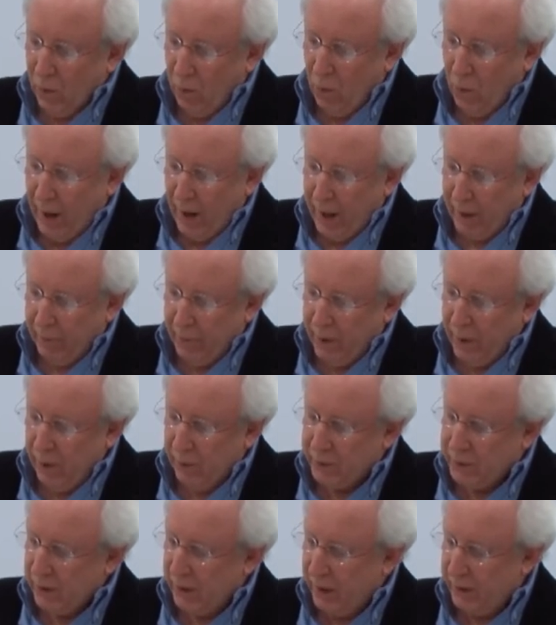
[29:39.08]
Huang
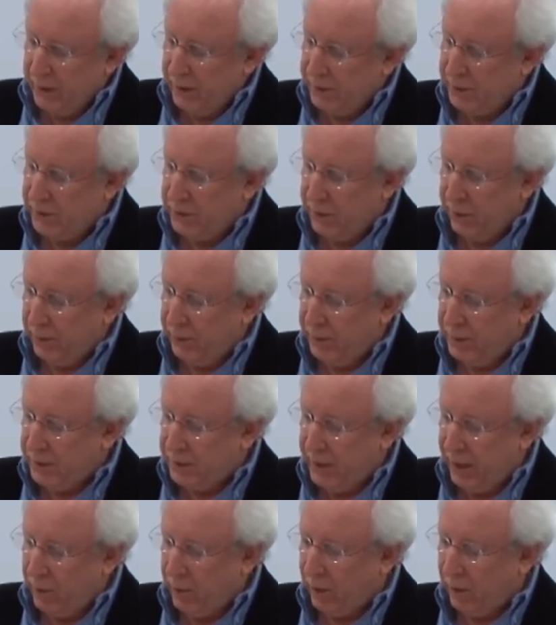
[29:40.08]
Po taught his students
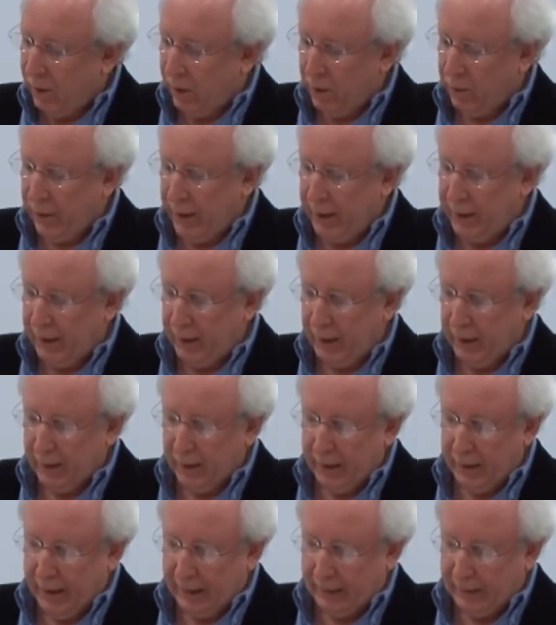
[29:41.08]
they were already
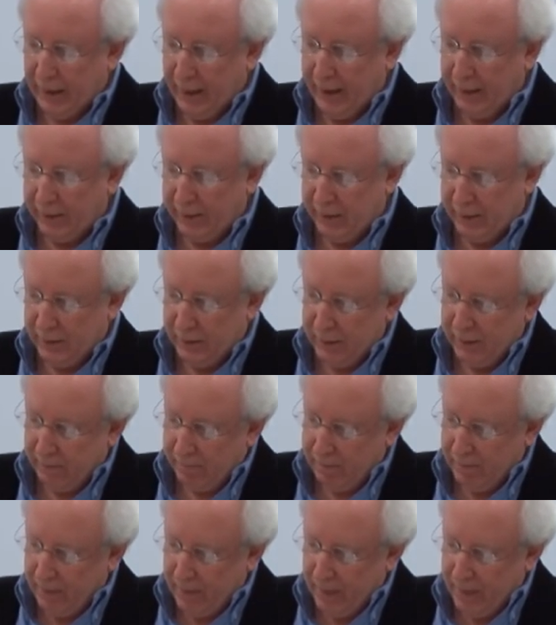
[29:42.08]
enlightened.
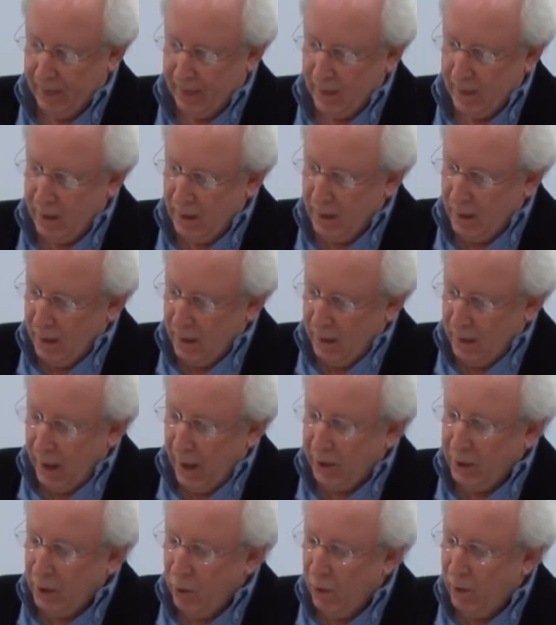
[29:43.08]

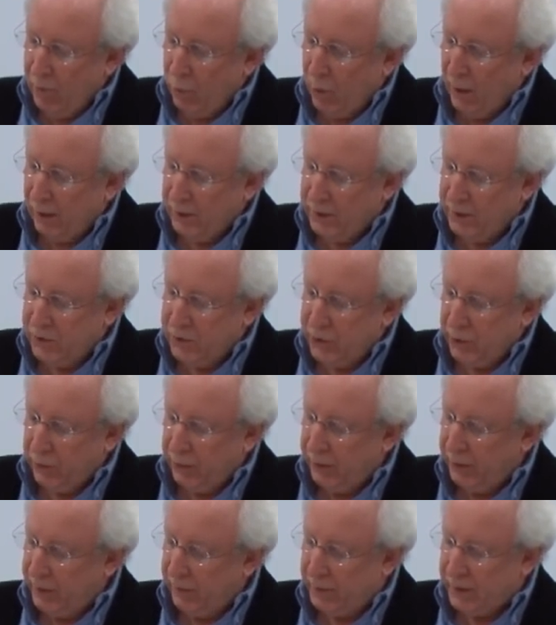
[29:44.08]
I know of one
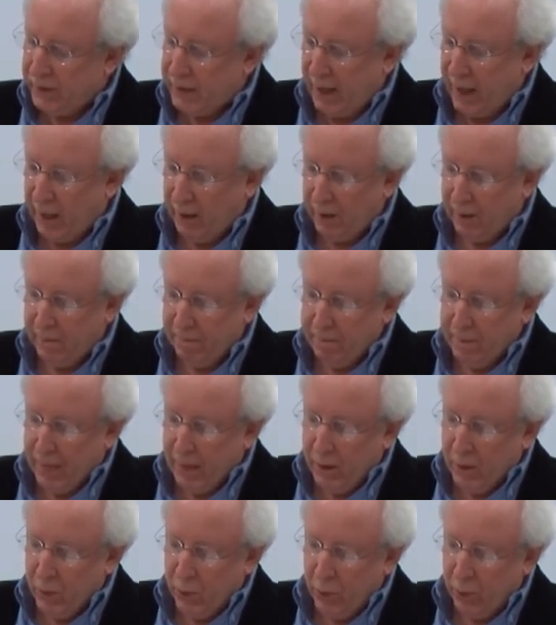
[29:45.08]
student of Zen
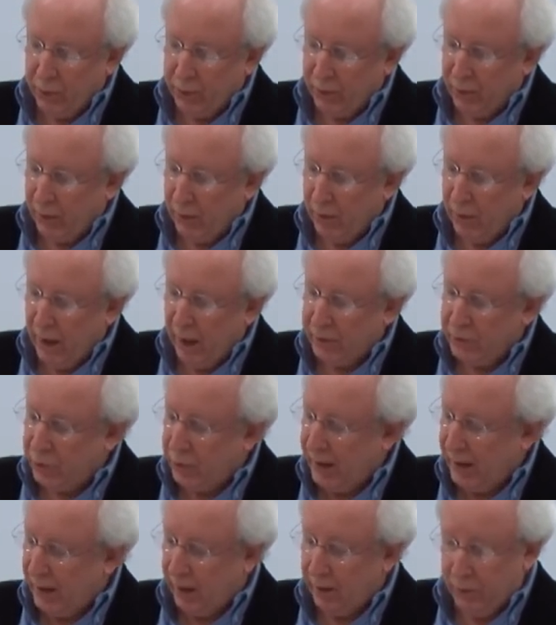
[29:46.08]
who threw a,
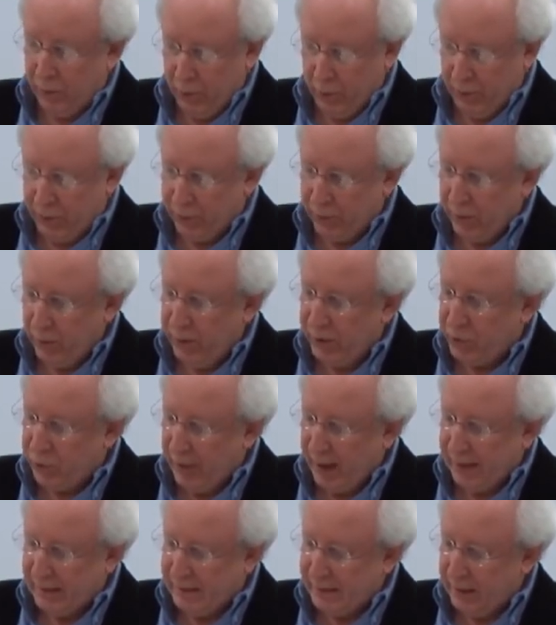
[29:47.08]
tra who threw a
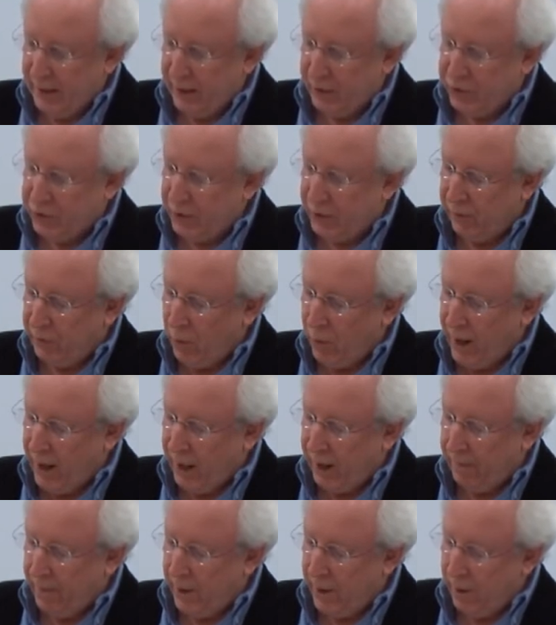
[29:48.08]
translation of
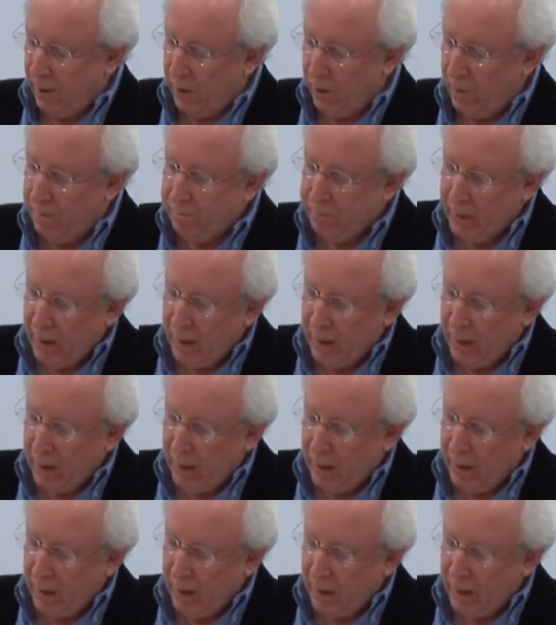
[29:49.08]
Huang Po